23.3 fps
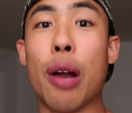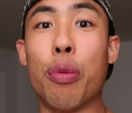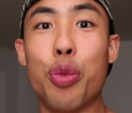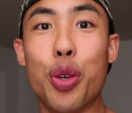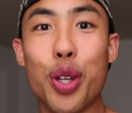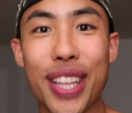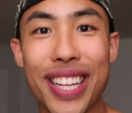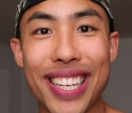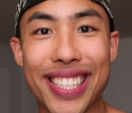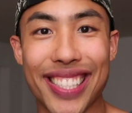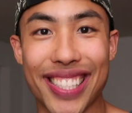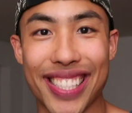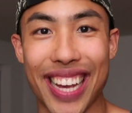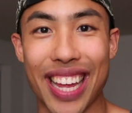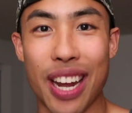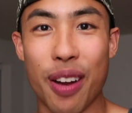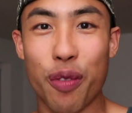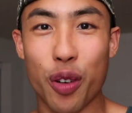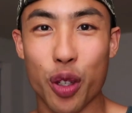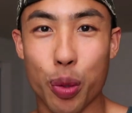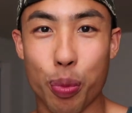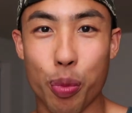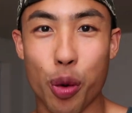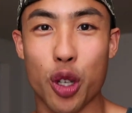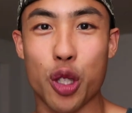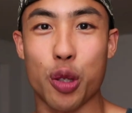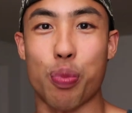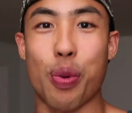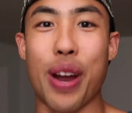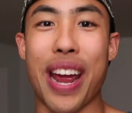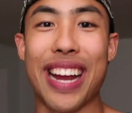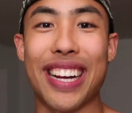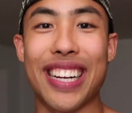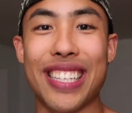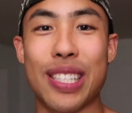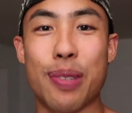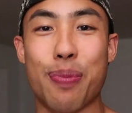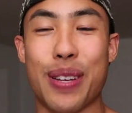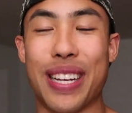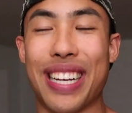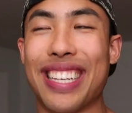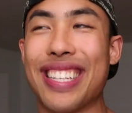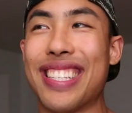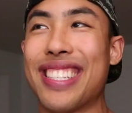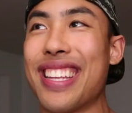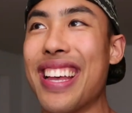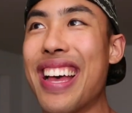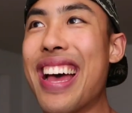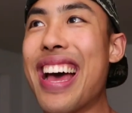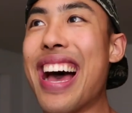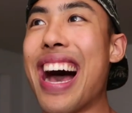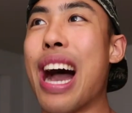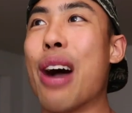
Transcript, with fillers: I'm really excited for tomorrow's practice because